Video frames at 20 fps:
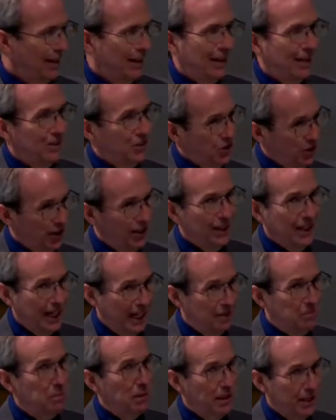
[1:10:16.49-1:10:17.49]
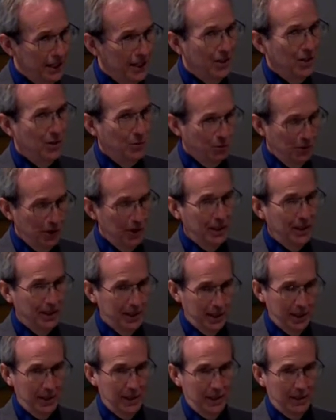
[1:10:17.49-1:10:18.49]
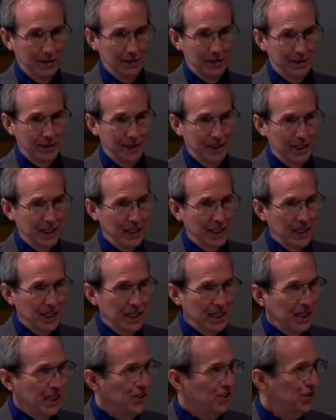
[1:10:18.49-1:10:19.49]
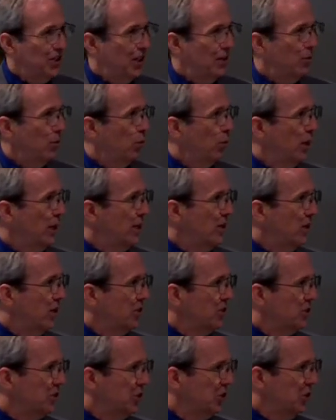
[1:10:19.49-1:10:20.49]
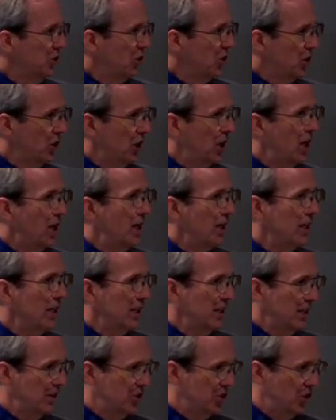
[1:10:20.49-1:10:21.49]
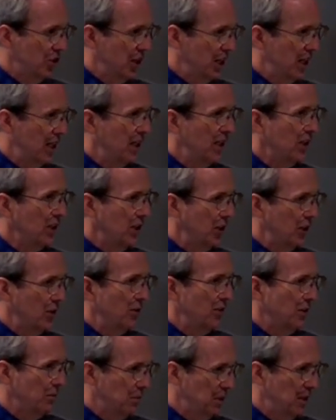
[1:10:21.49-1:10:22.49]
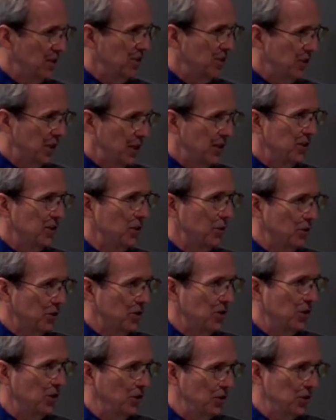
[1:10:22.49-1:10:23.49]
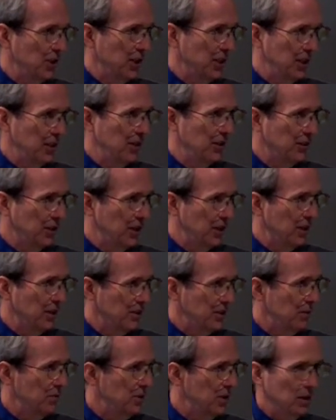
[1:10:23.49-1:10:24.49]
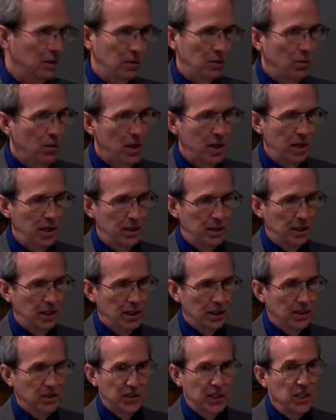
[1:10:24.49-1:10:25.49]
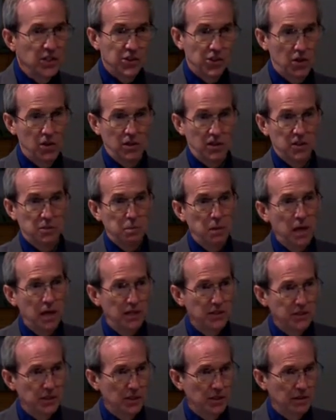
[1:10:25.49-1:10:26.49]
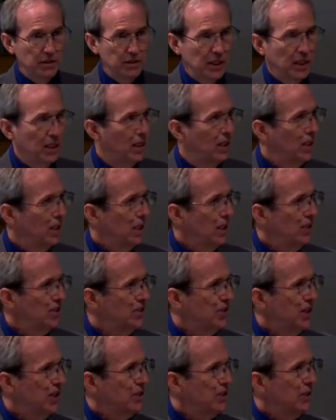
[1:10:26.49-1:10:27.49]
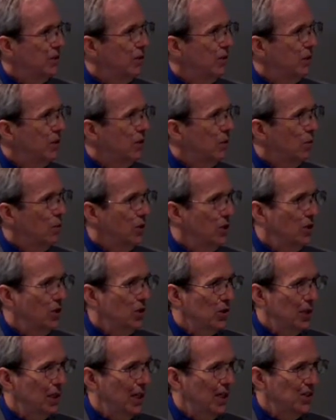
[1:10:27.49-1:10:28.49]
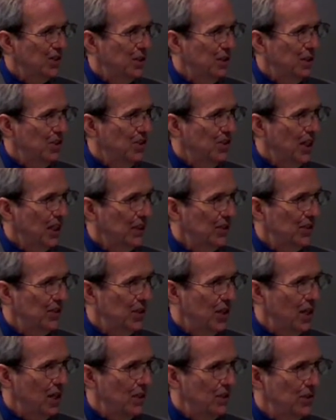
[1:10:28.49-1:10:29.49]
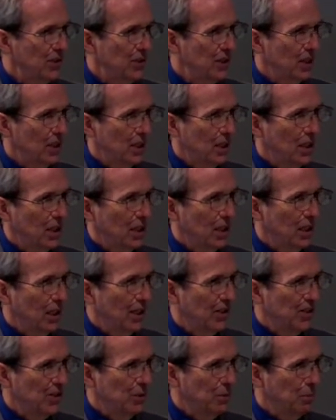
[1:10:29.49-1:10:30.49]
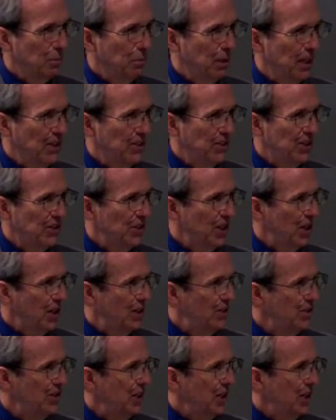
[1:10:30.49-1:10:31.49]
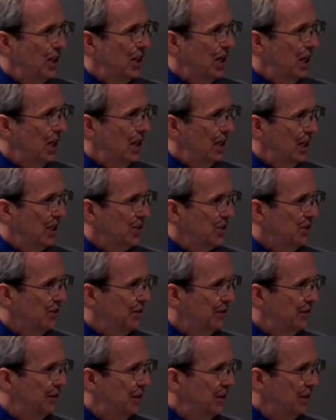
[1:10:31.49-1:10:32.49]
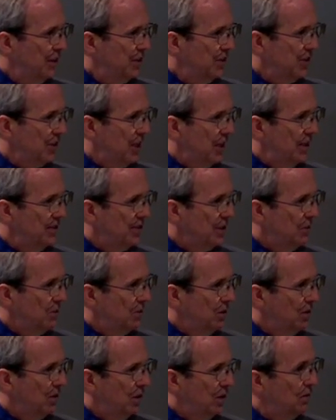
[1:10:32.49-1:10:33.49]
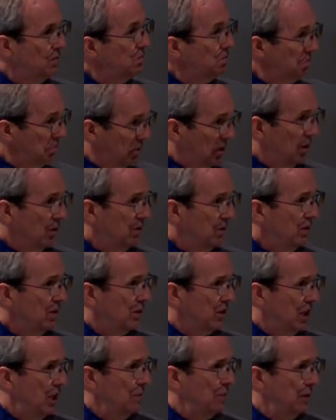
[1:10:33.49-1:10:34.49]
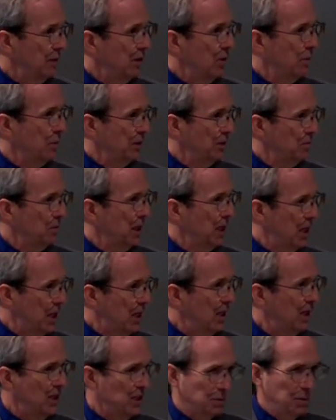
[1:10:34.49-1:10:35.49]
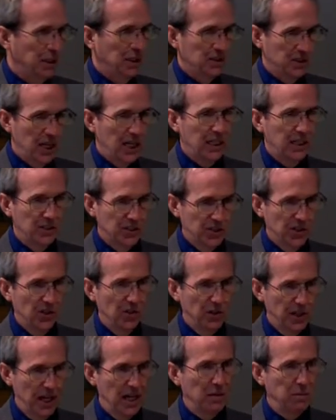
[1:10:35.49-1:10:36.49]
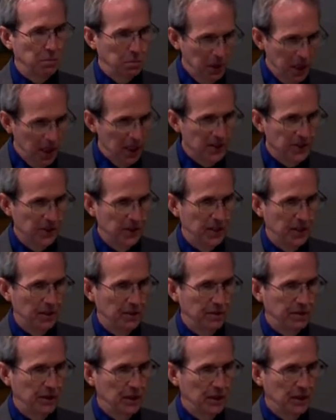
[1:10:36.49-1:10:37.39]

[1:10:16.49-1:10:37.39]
So I had my ear really good. He said, We are still unlocking the genetic code that Monsanto is using in their things. I'm saying, Well, why? Because he saw it as positive. He says, We use less insecticides, less pesticides, and less fungicides. And I'm going, Well, you're keeping opening my eyes because I consider that positive.